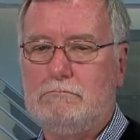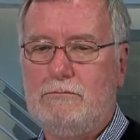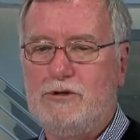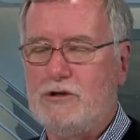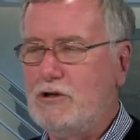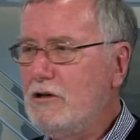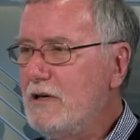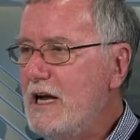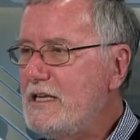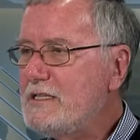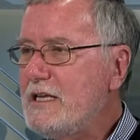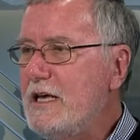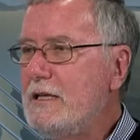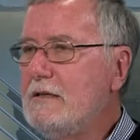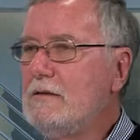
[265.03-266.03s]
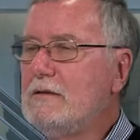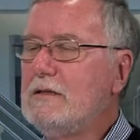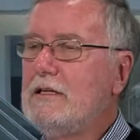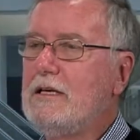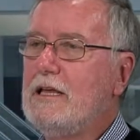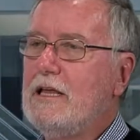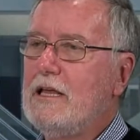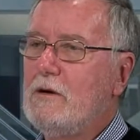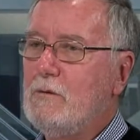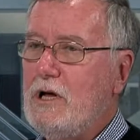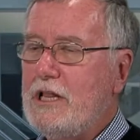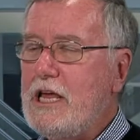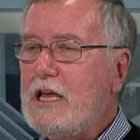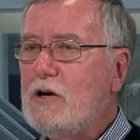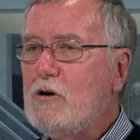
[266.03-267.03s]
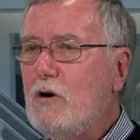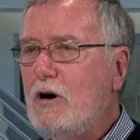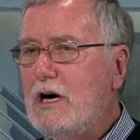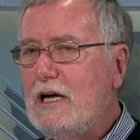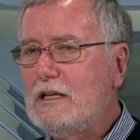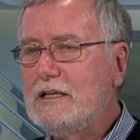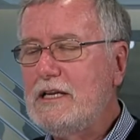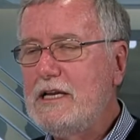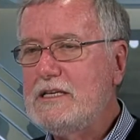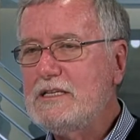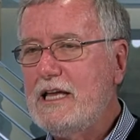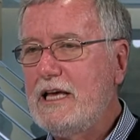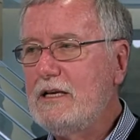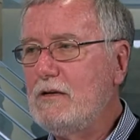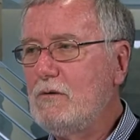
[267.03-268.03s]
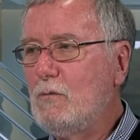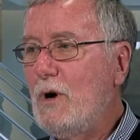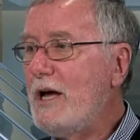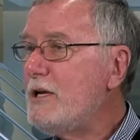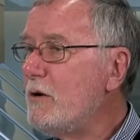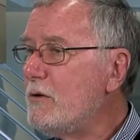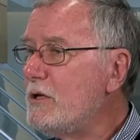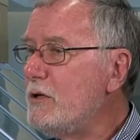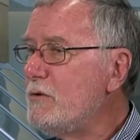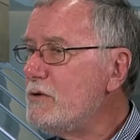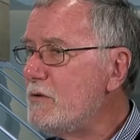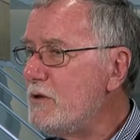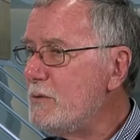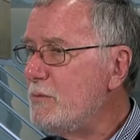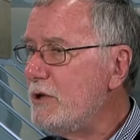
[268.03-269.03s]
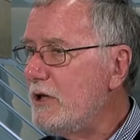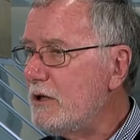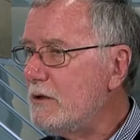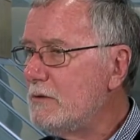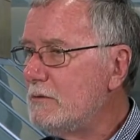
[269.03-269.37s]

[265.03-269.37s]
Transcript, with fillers: Sure, I said. Well, he called and he said, why don't you do the book?